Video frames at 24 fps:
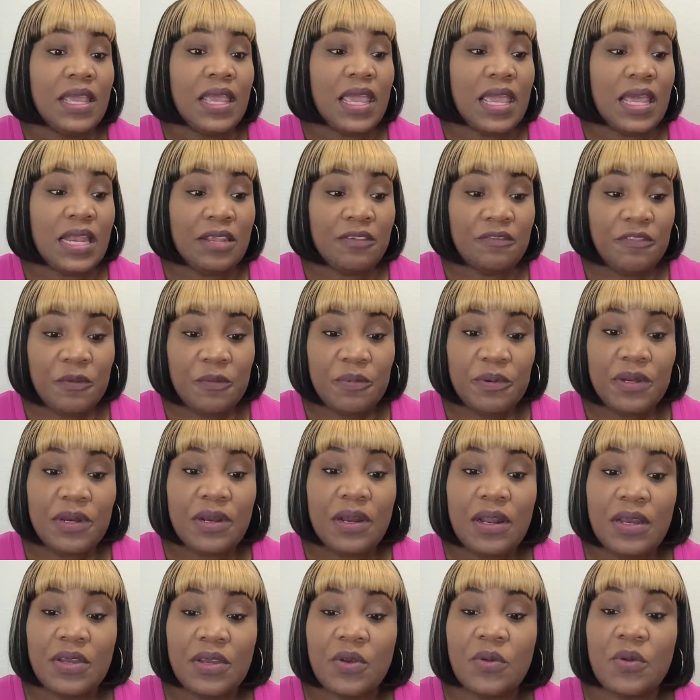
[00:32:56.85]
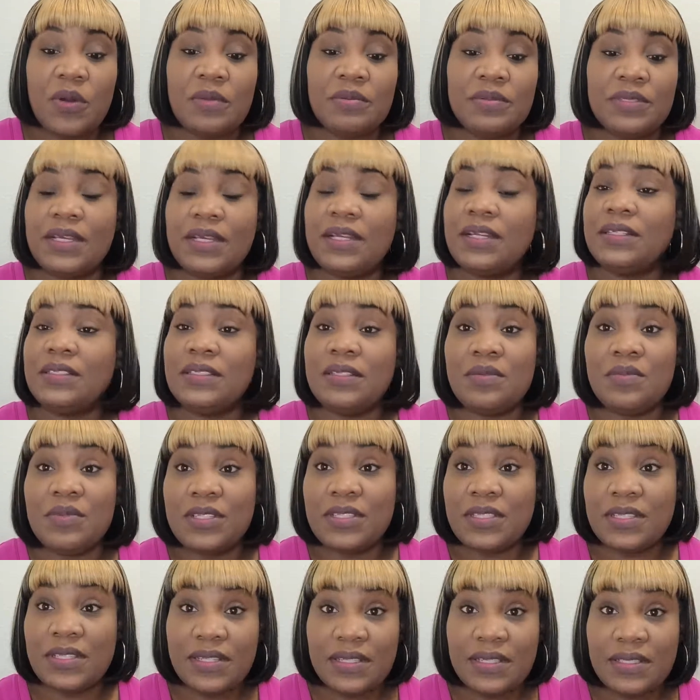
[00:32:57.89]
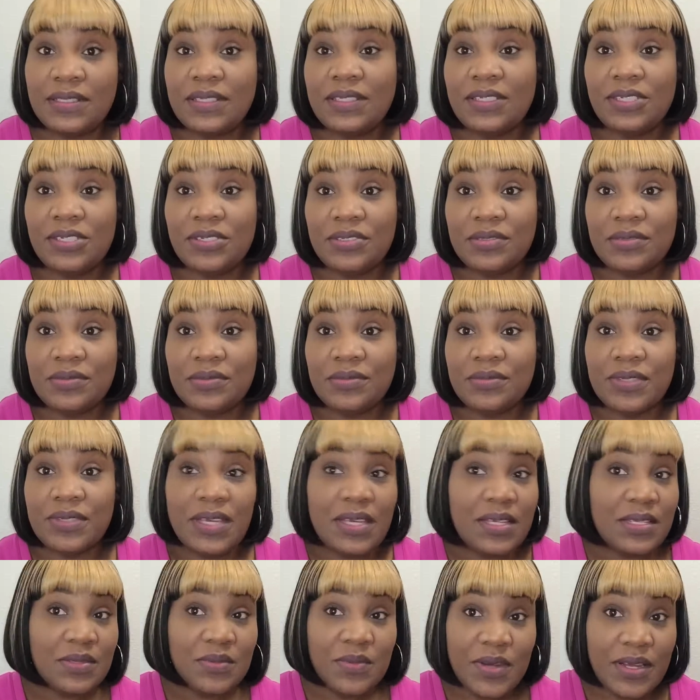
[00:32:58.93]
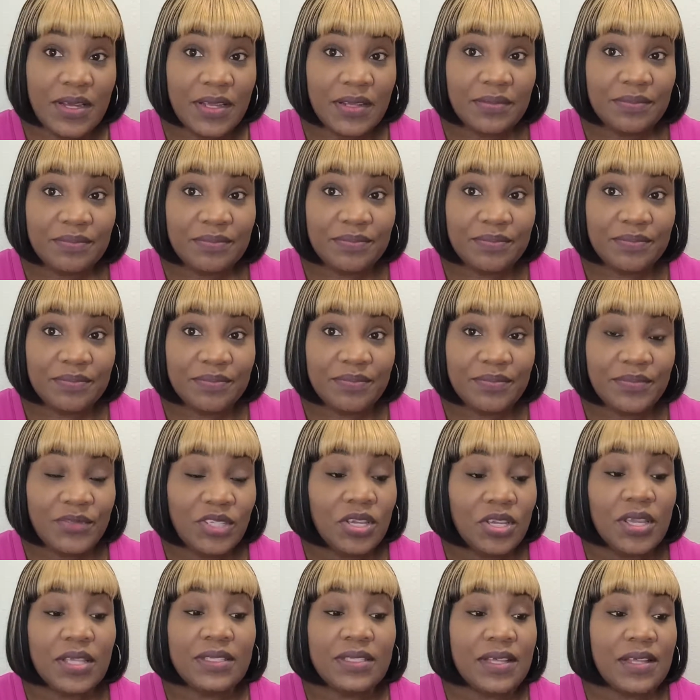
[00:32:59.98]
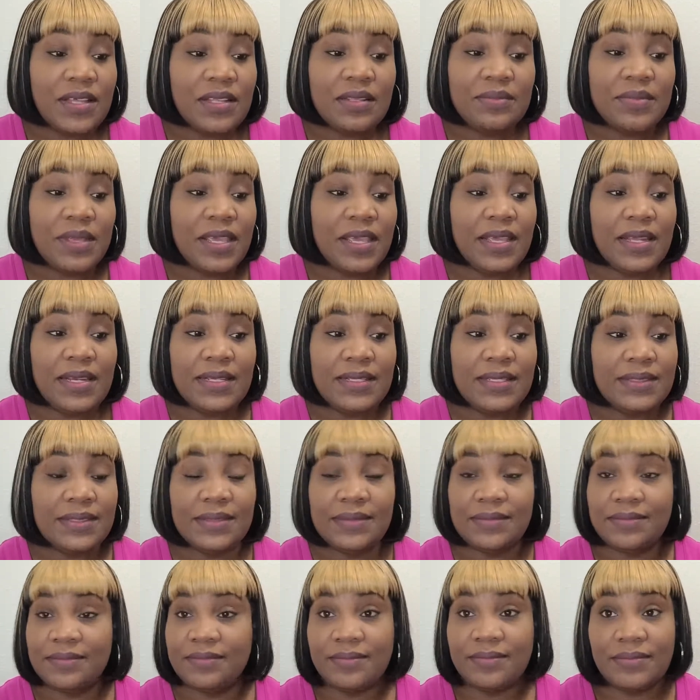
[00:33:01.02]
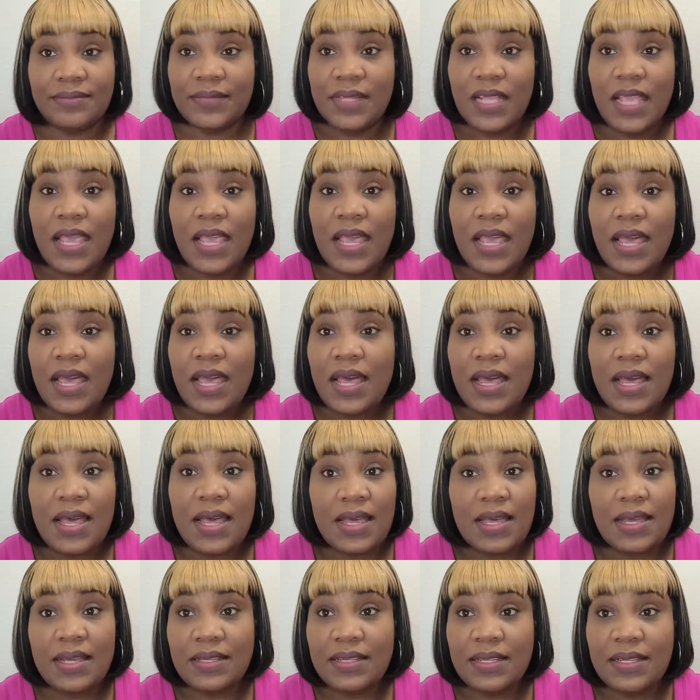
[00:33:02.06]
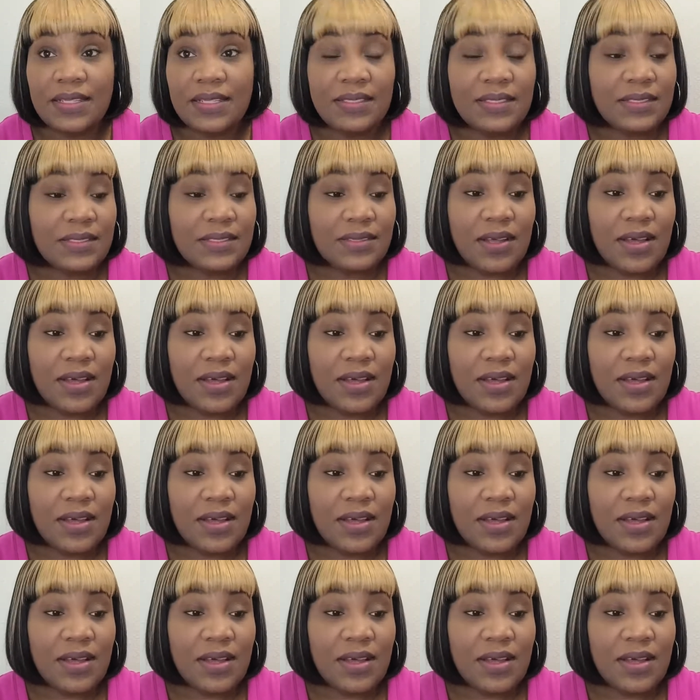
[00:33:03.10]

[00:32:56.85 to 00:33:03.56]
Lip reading: And if you put it on your website and someone solicits you, guess what? You can tell them, hey, listen, it's